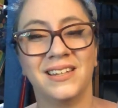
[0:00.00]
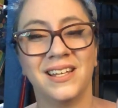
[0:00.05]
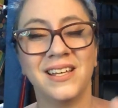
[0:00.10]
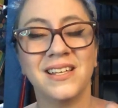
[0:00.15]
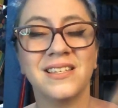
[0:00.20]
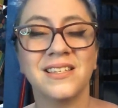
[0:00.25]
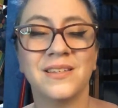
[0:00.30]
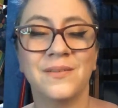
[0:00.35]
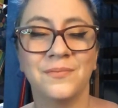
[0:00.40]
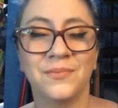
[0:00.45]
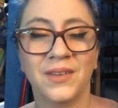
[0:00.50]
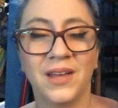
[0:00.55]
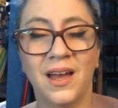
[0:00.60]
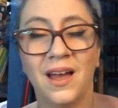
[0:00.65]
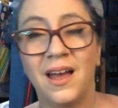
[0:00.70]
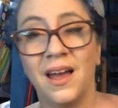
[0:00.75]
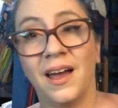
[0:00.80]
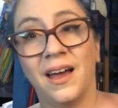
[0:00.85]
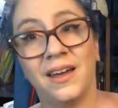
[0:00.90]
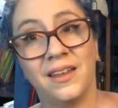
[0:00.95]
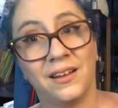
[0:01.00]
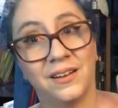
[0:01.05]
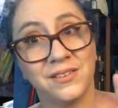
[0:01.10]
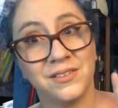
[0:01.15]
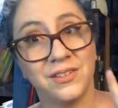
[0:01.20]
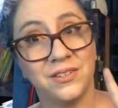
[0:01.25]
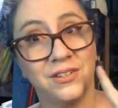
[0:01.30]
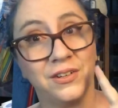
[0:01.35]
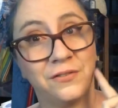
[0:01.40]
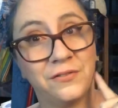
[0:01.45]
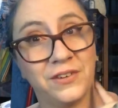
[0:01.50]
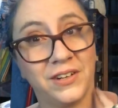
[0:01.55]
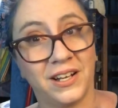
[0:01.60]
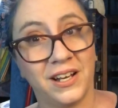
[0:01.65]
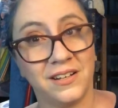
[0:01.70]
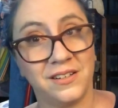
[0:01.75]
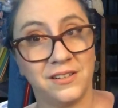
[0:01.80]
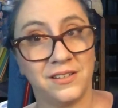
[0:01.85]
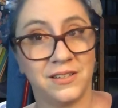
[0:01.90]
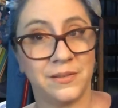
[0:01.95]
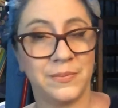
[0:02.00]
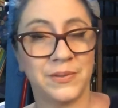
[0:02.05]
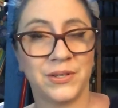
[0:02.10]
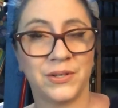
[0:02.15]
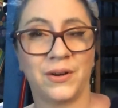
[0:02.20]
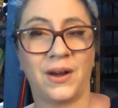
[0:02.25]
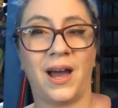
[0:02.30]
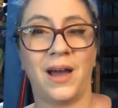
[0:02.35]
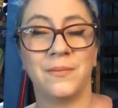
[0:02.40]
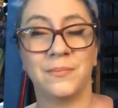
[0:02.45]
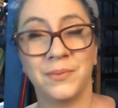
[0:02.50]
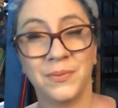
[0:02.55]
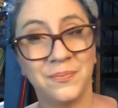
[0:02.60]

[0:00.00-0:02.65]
this. And also, don't forget to subscribe.